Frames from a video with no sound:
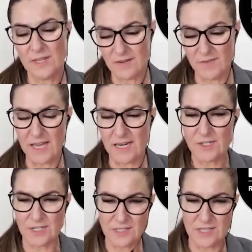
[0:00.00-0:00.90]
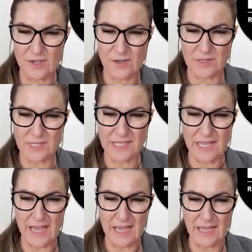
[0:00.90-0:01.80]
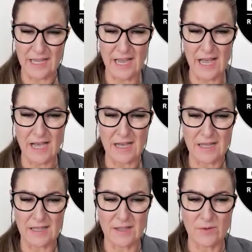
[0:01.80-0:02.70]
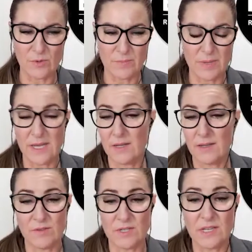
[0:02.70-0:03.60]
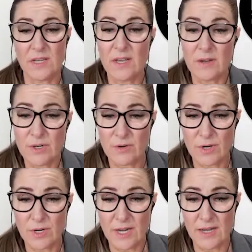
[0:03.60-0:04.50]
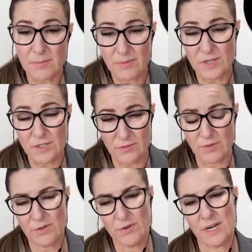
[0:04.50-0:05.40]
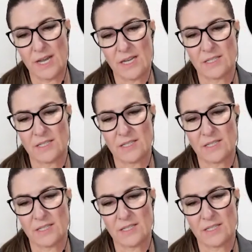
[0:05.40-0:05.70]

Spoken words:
advantages that you would say would be using a professional recruiter, as